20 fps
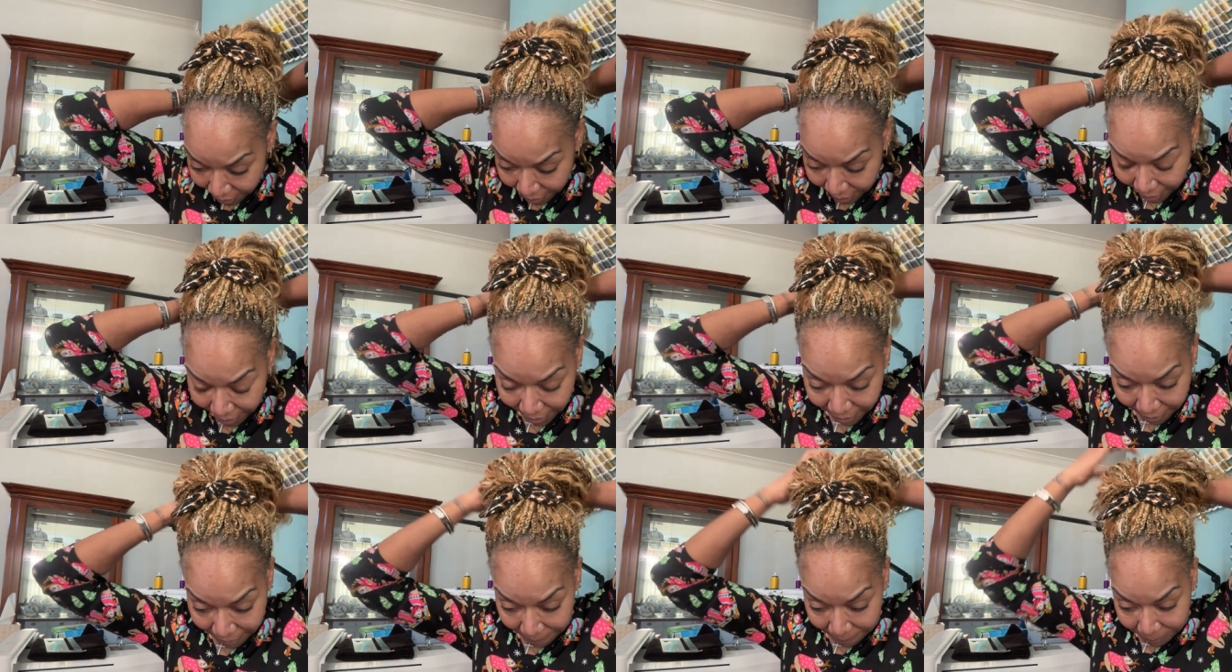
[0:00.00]

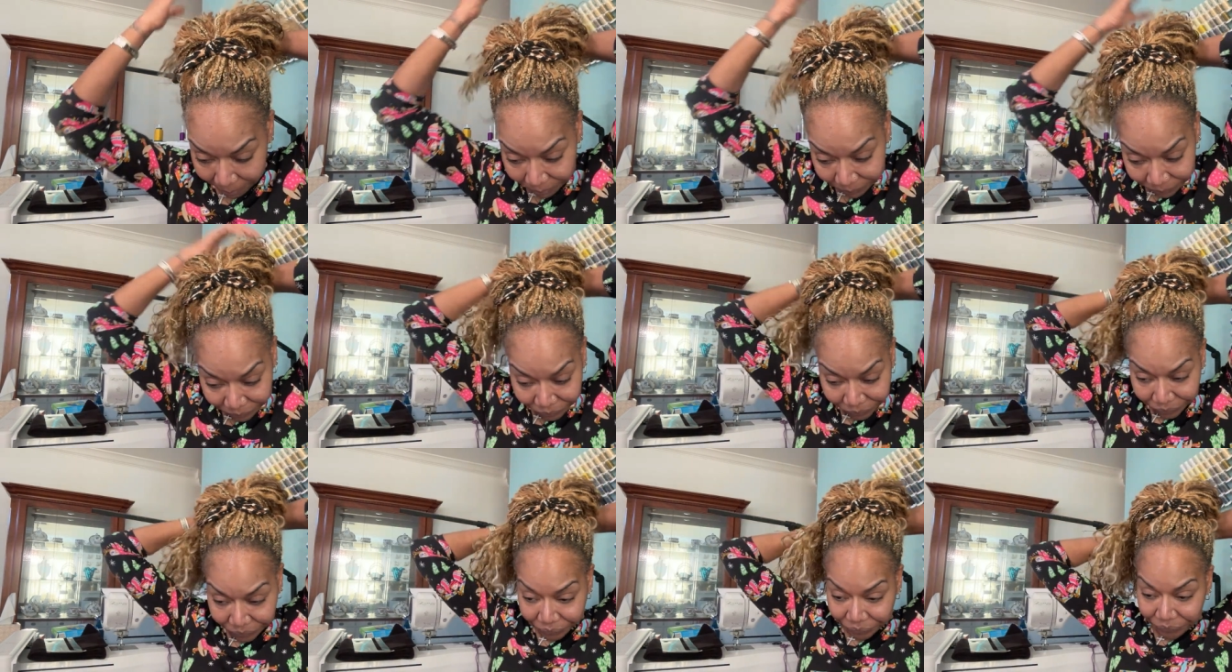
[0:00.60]
The
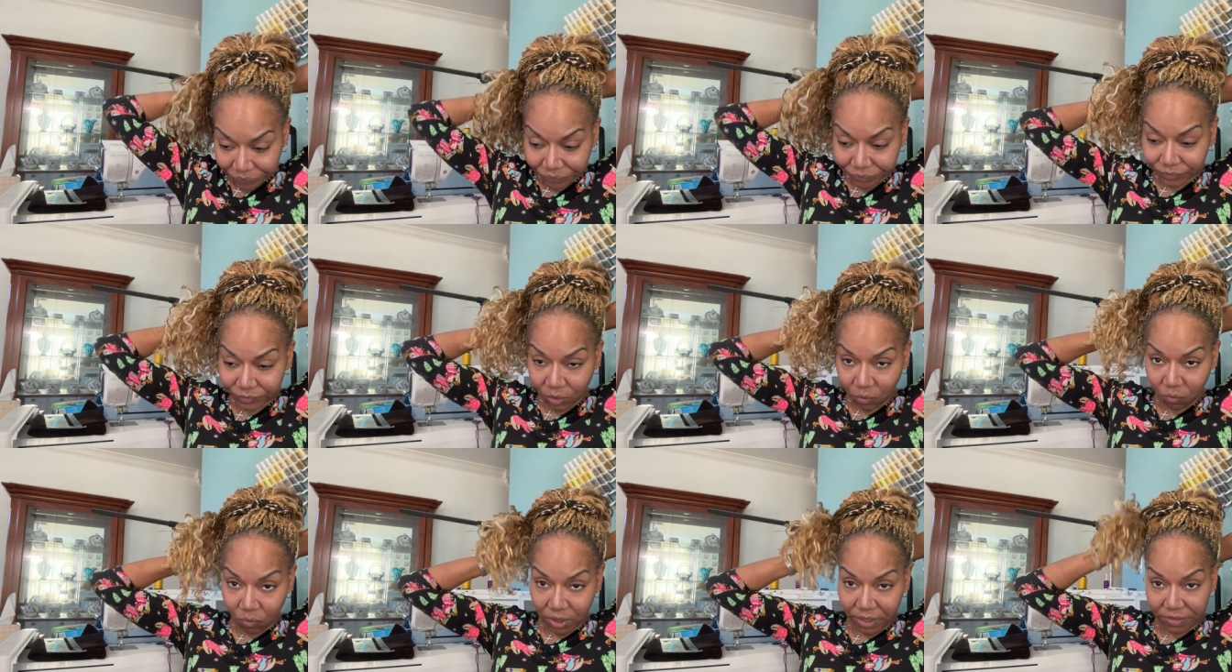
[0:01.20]

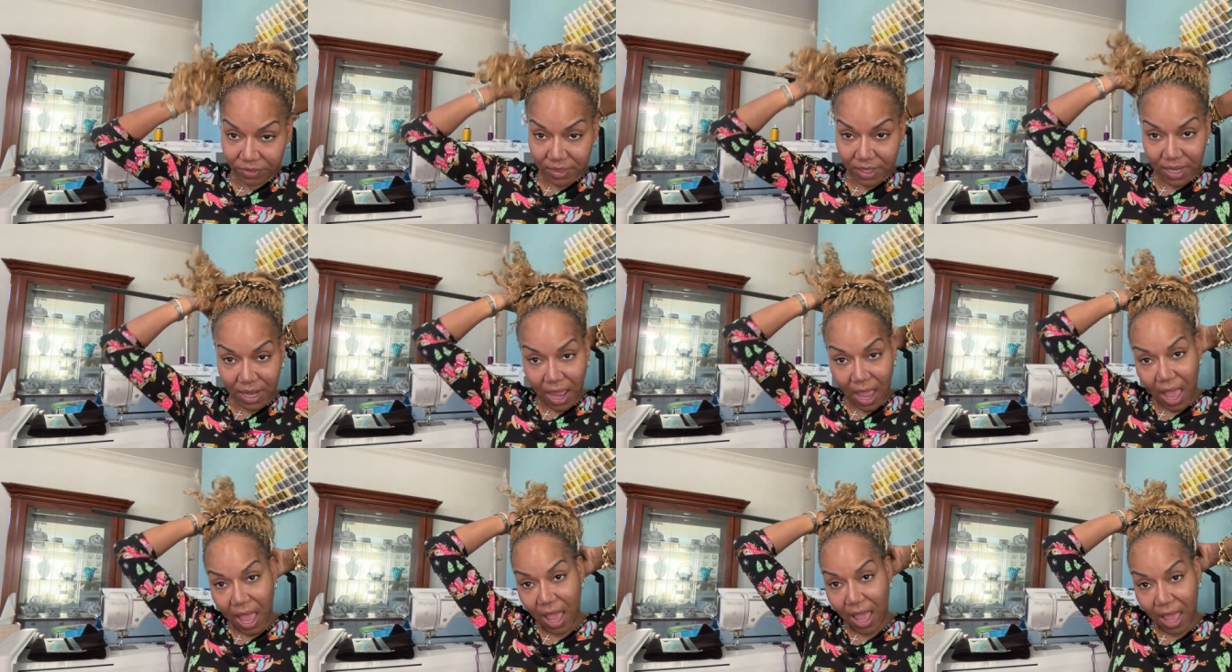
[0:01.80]
one that
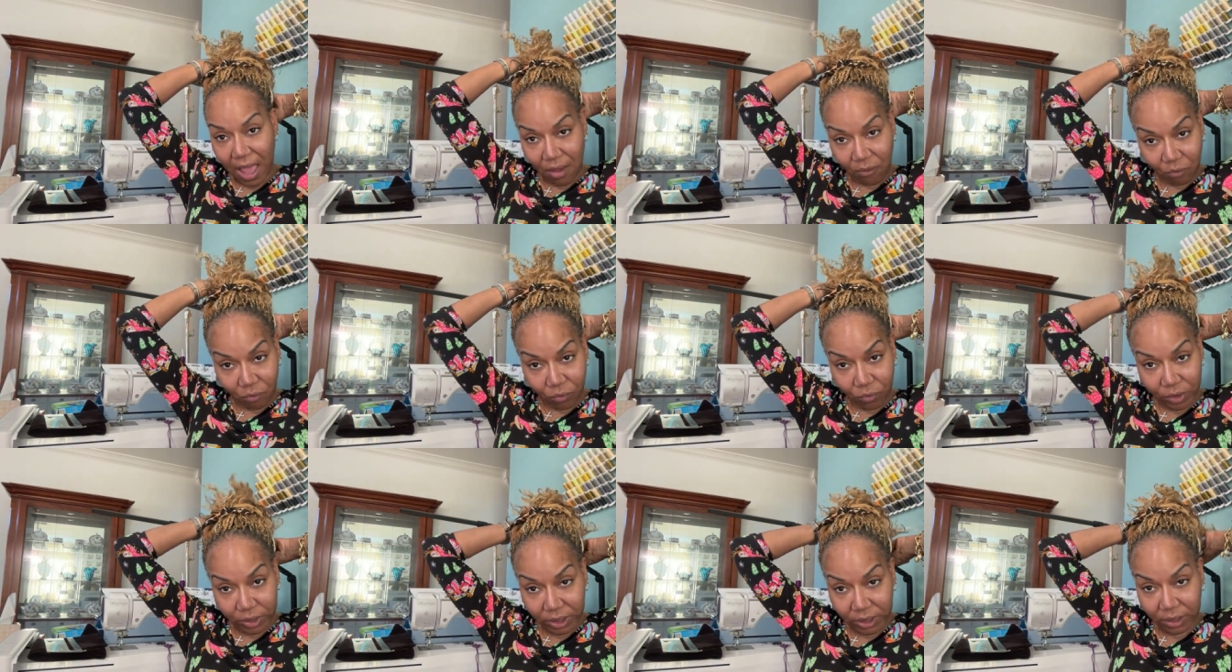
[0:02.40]
I
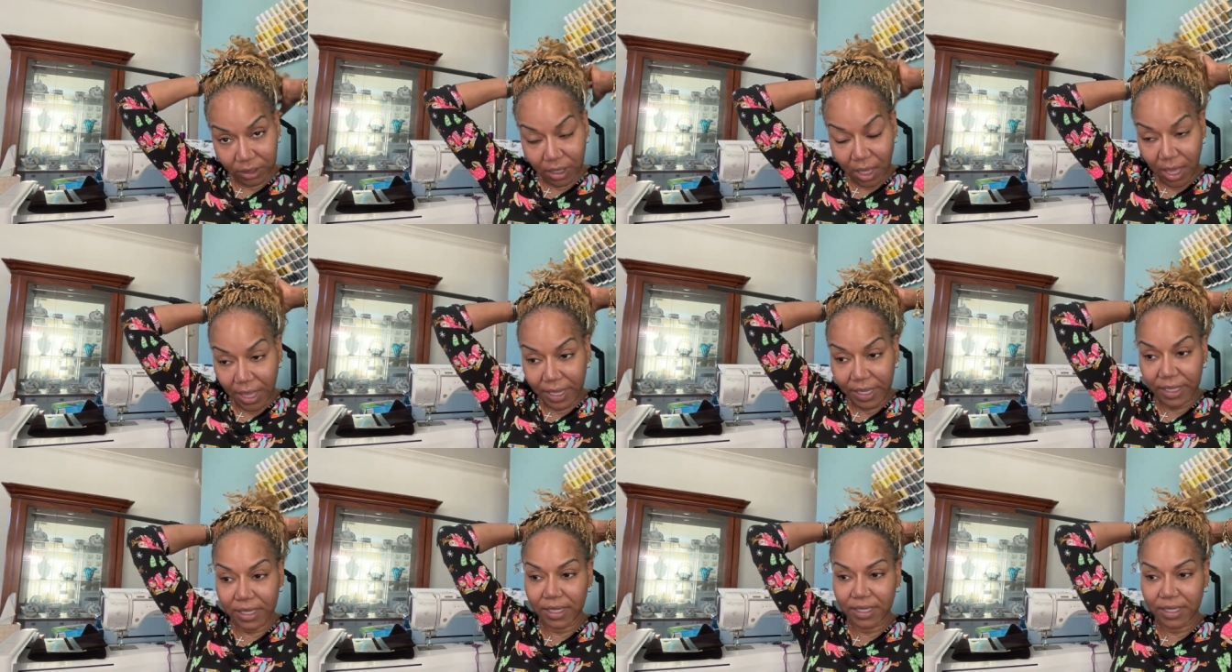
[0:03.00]
really like,